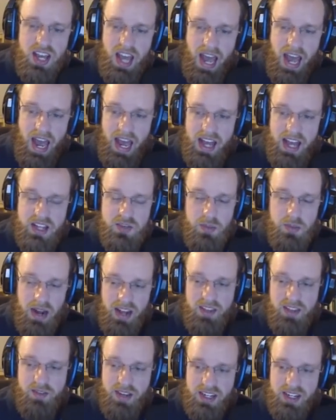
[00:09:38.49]
as
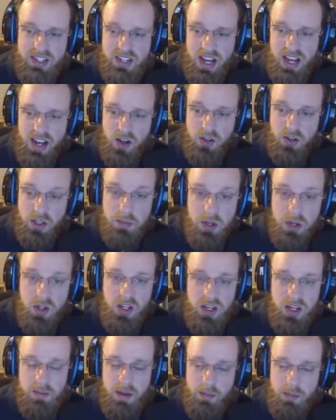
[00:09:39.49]
Path of Exile
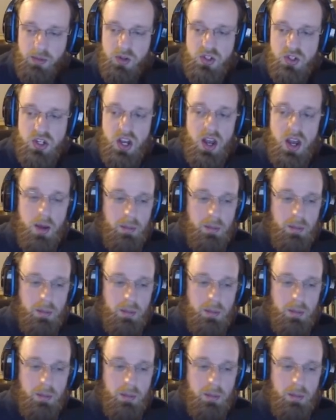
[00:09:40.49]
community members.